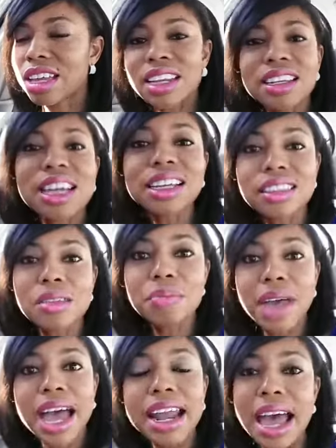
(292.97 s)
and nothing
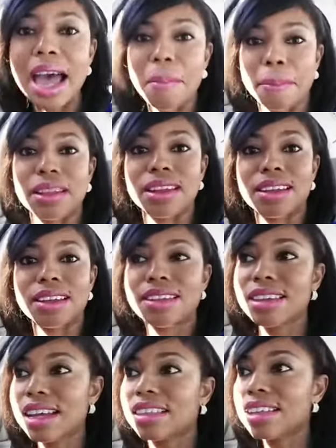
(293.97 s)
bad happened.
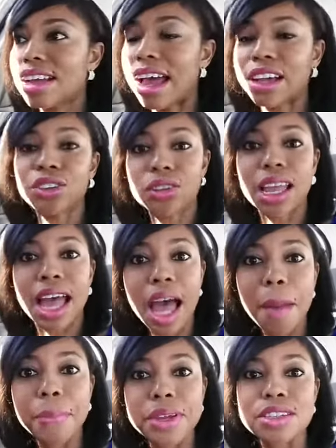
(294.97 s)
Nothing actually
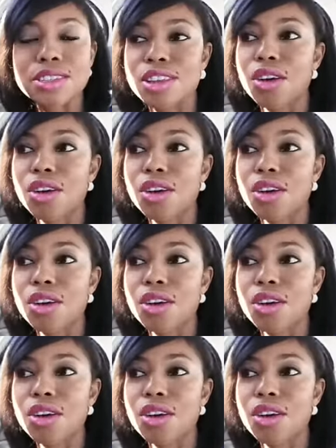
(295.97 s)
happened.